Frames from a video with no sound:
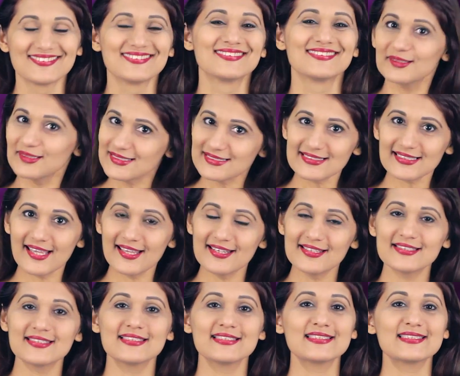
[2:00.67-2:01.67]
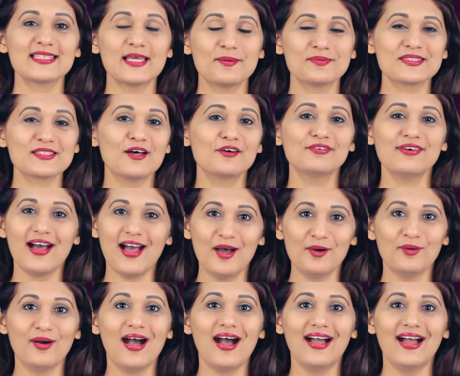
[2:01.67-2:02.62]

So, let's get into the steps of how